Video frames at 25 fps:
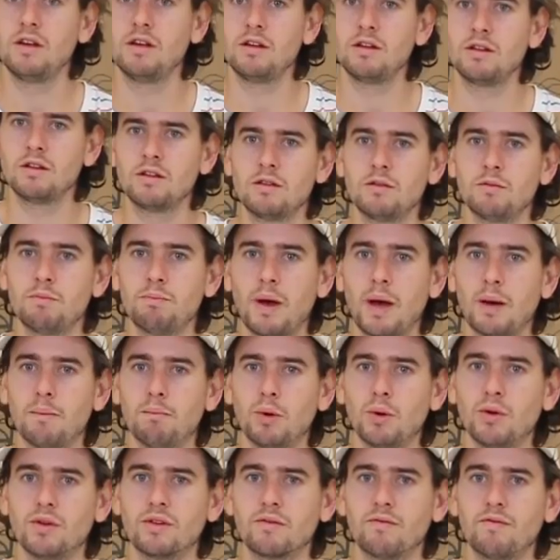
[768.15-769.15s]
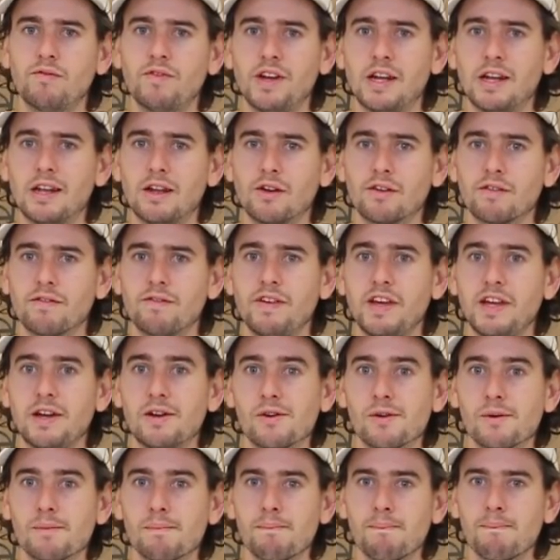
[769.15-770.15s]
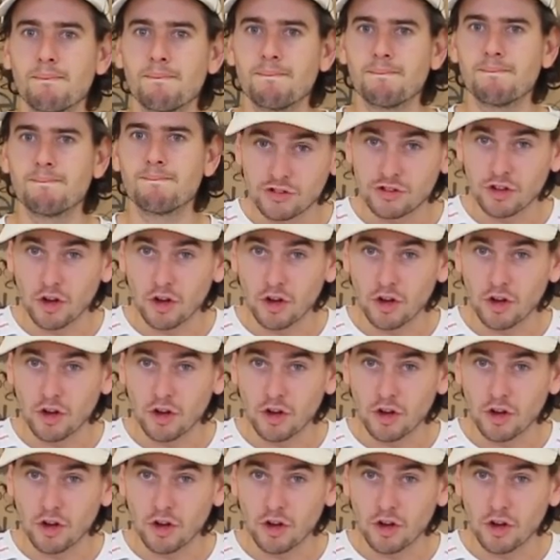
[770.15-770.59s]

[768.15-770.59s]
Bad boys can feel a lot of feet on them.